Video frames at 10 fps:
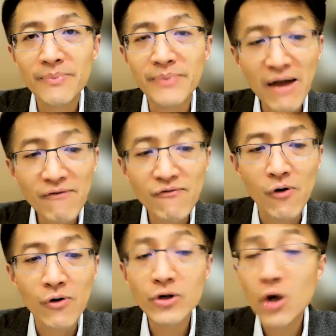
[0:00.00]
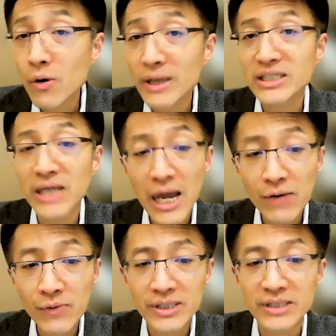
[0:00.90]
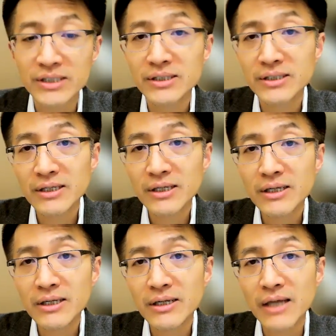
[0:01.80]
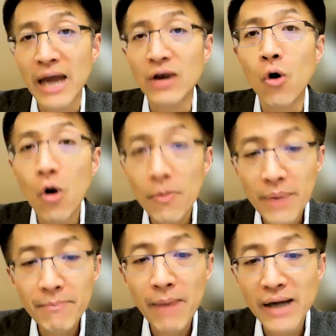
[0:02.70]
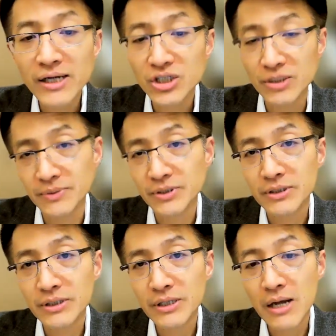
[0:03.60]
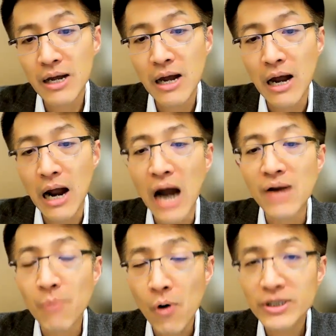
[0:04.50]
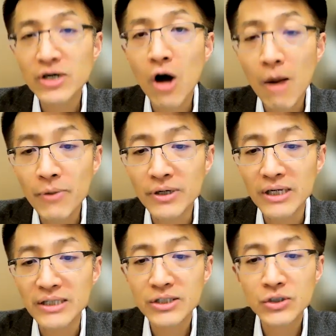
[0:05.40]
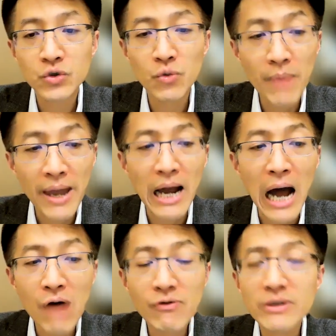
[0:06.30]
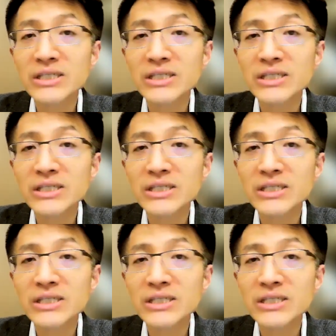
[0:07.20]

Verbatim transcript: Therefore, knowledge equities and open partnerships are important components to make our